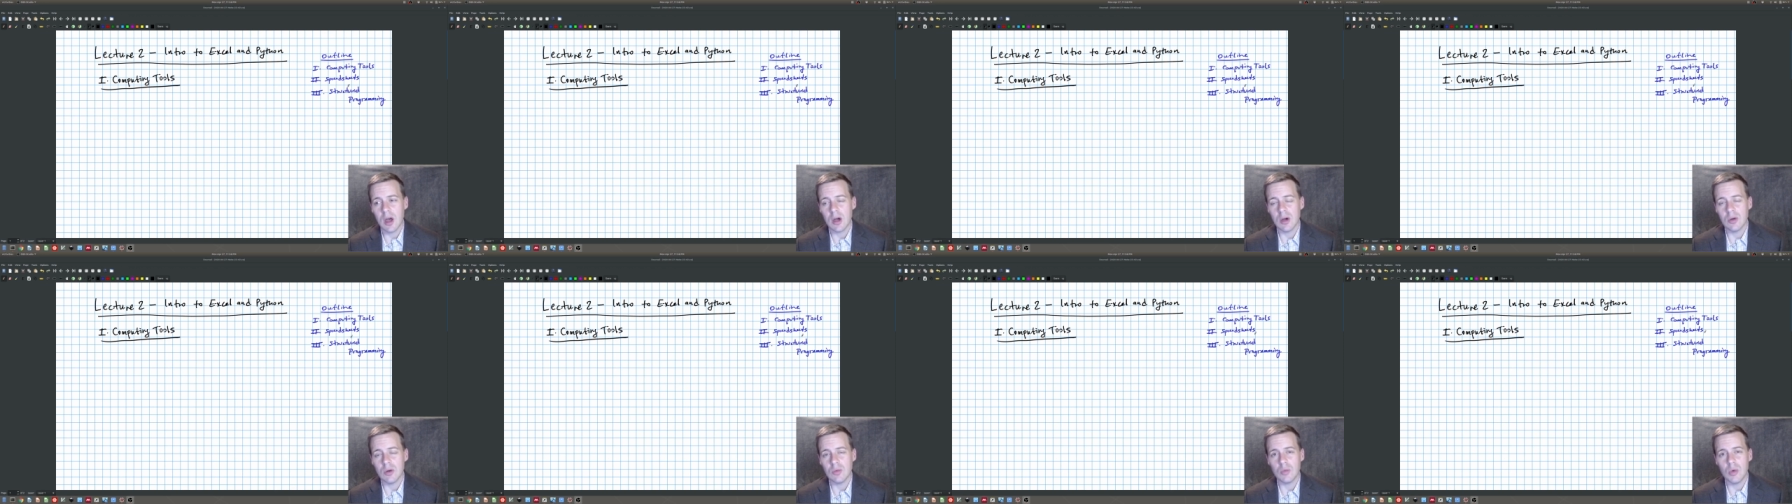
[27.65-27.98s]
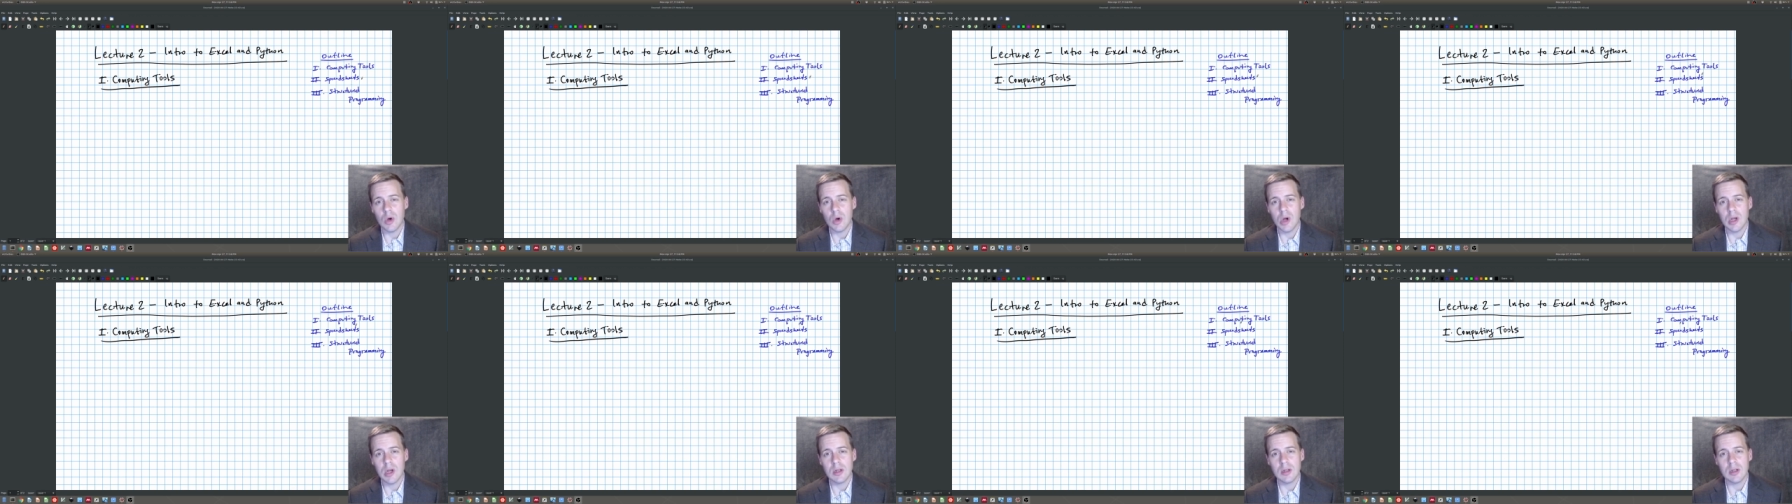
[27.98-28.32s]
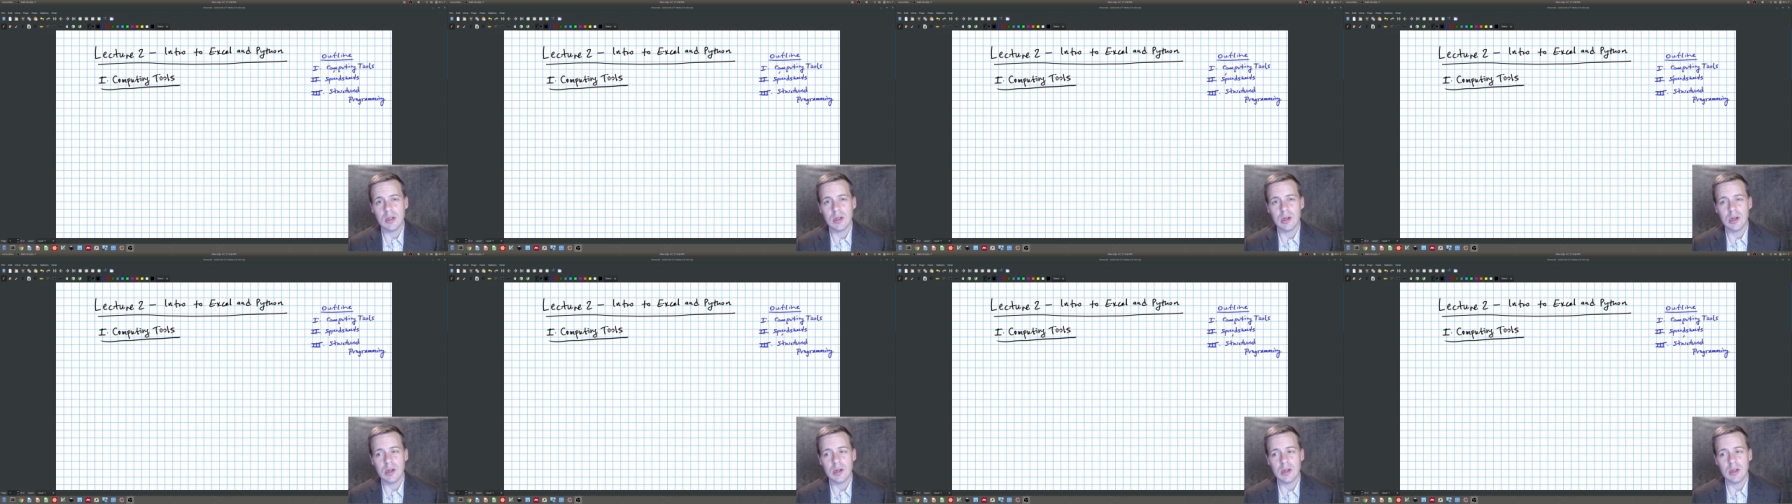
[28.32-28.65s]
One
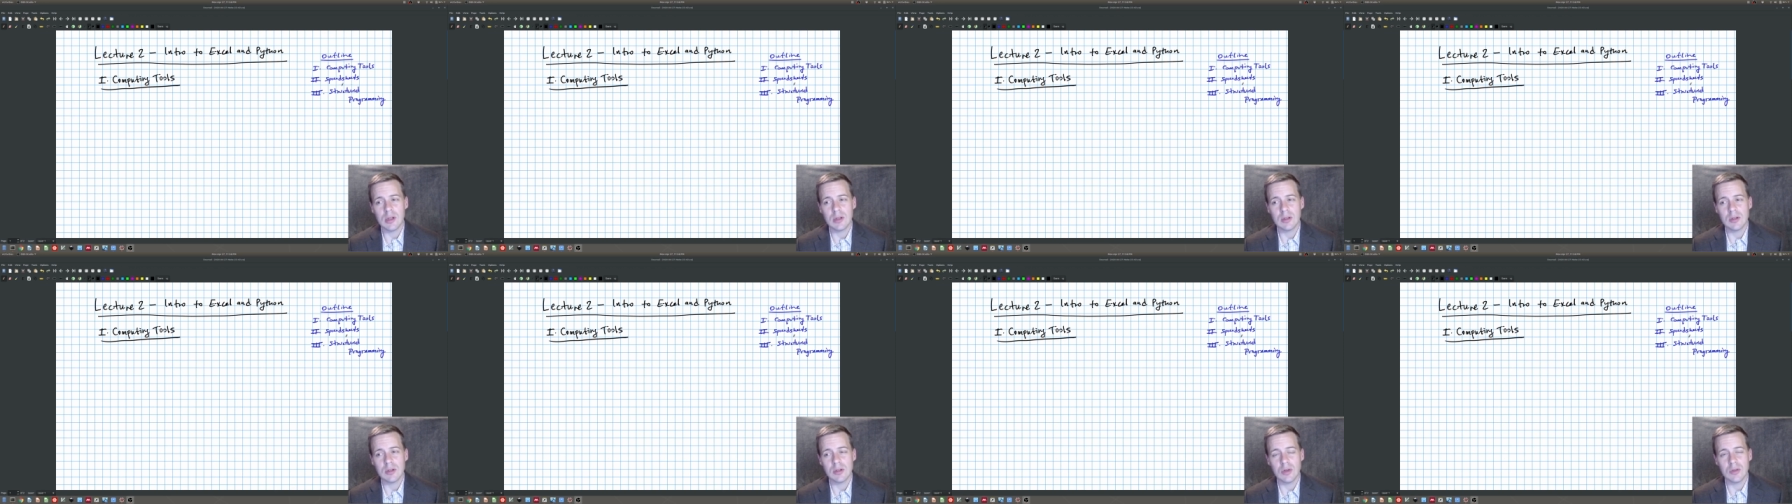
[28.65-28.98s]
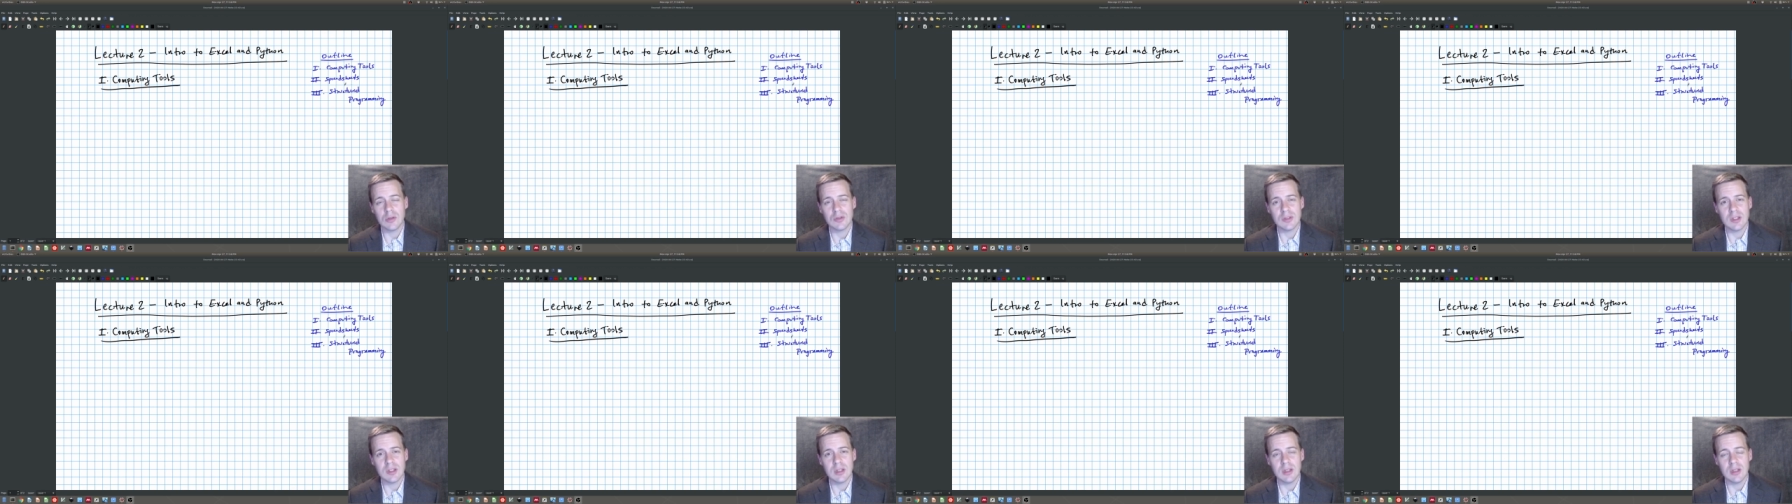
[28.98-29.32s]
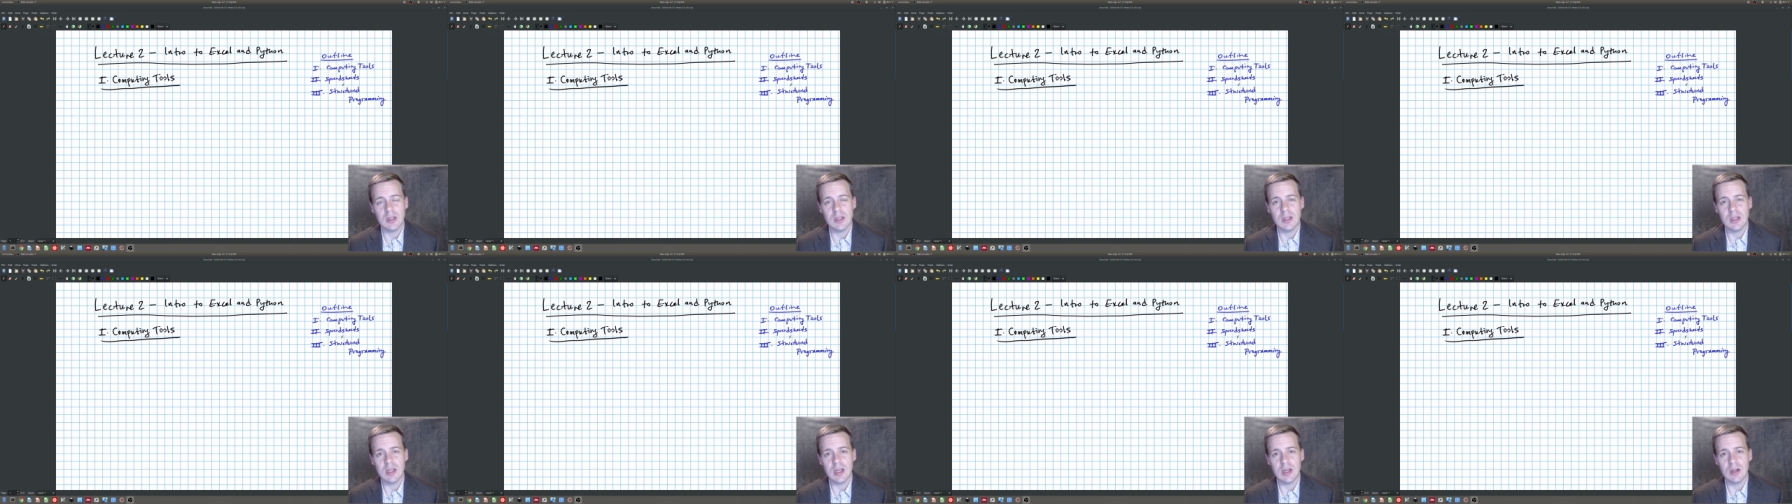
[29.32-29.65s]
goes into
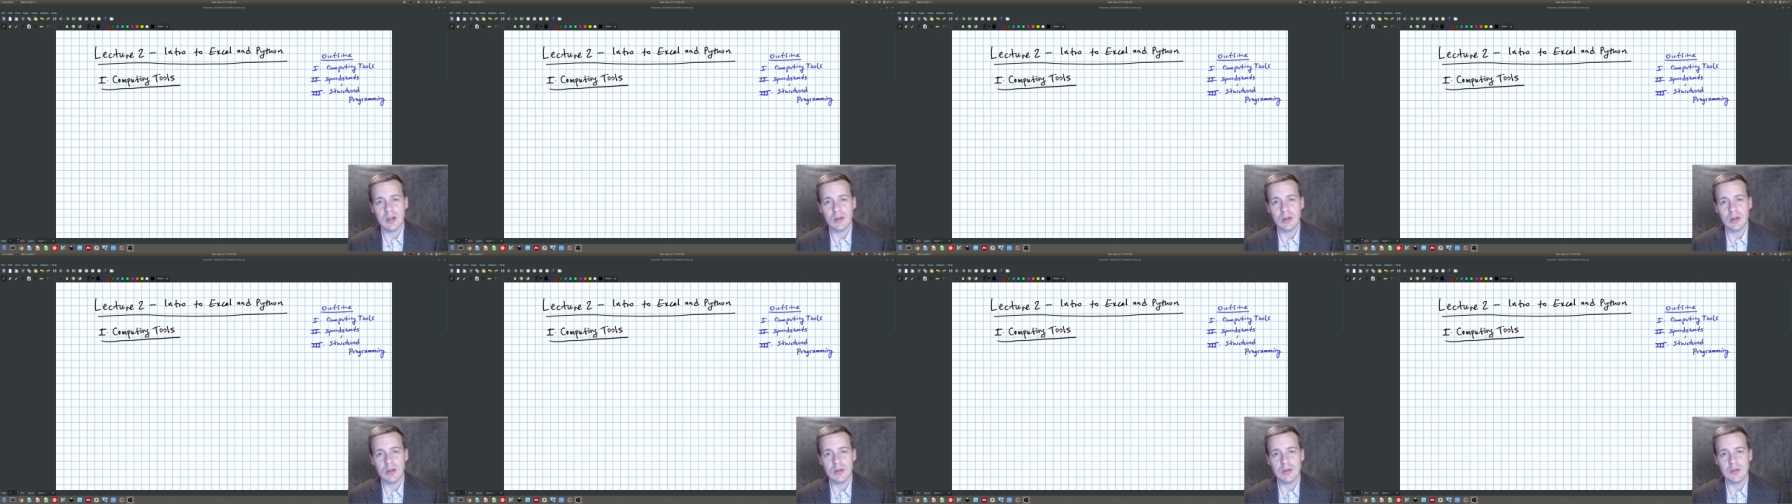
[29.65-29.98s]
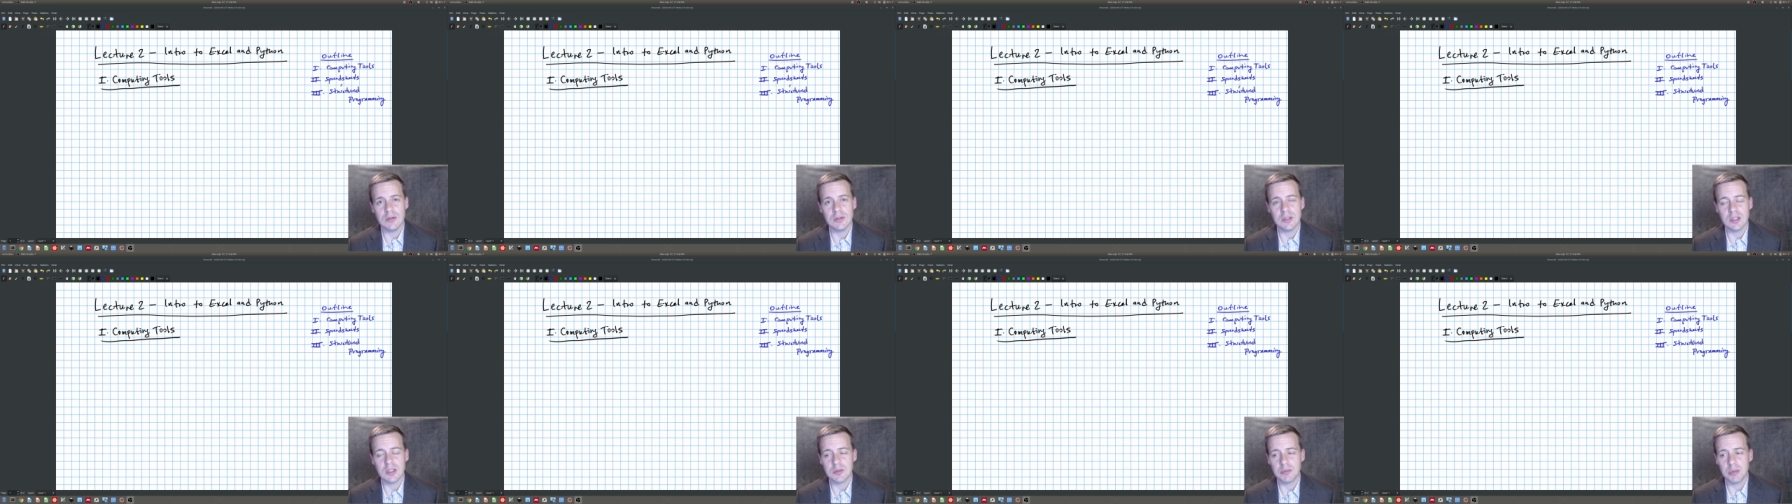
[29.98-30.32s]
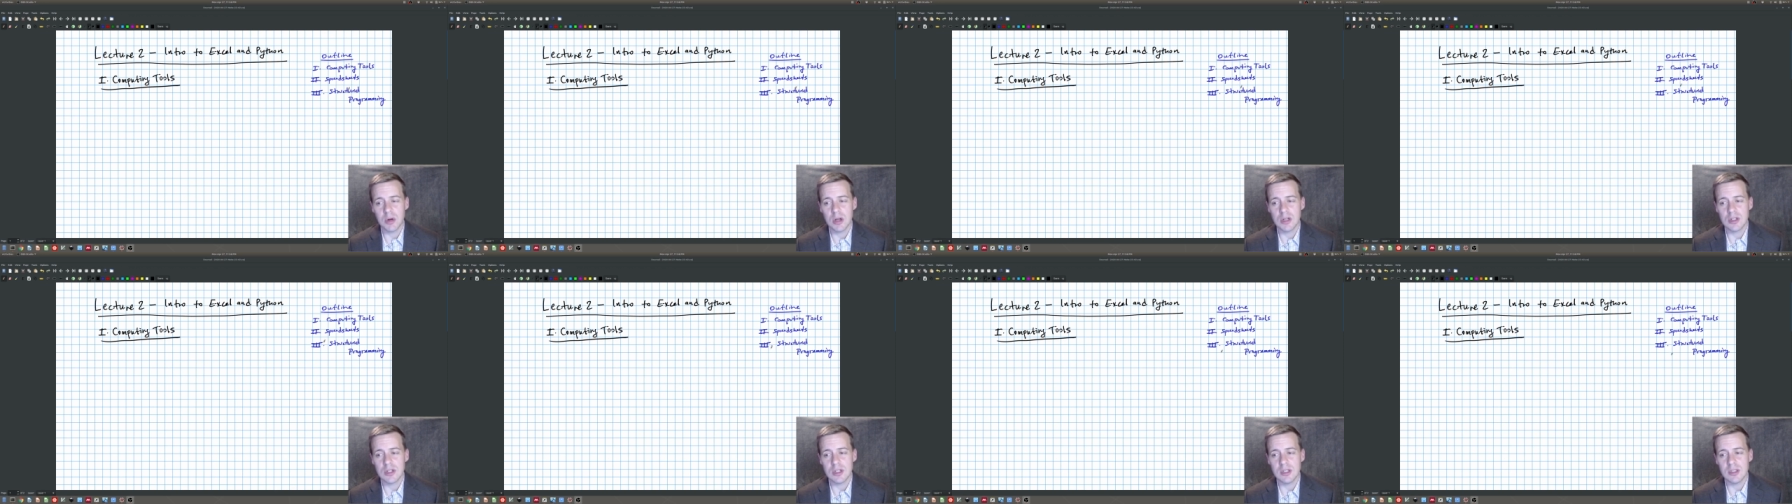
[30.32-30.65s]
detail on using
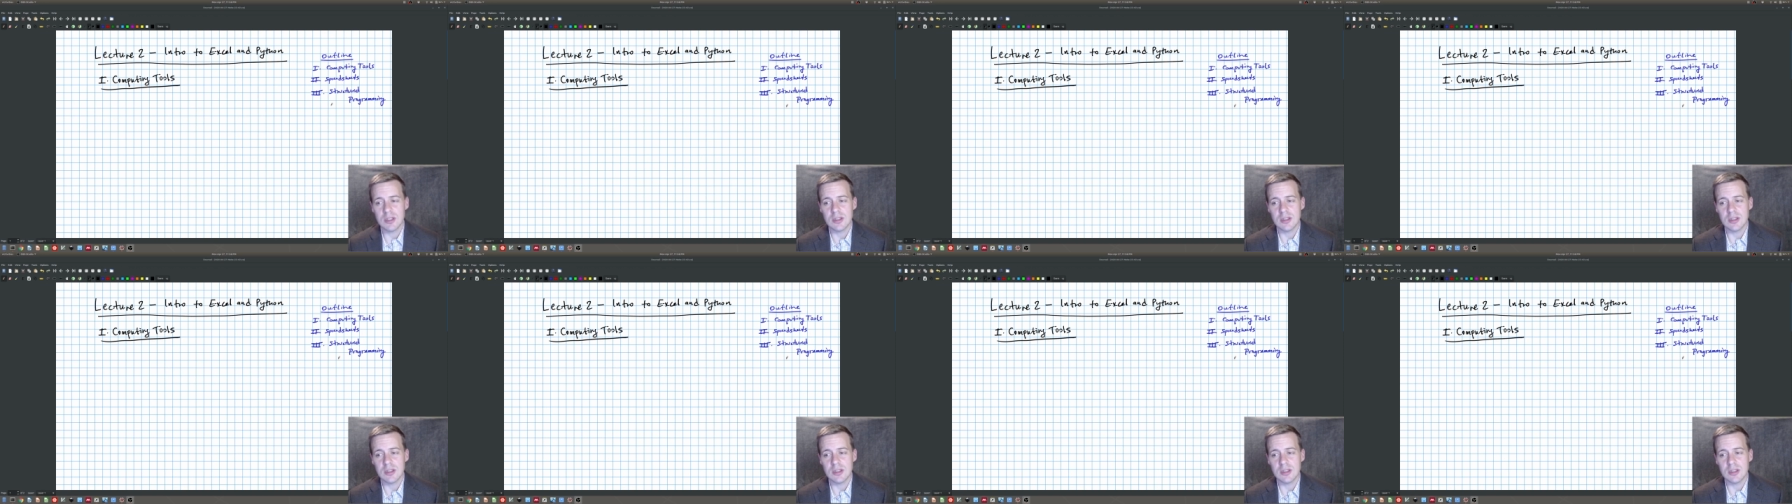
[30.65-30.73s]
spreadsheets,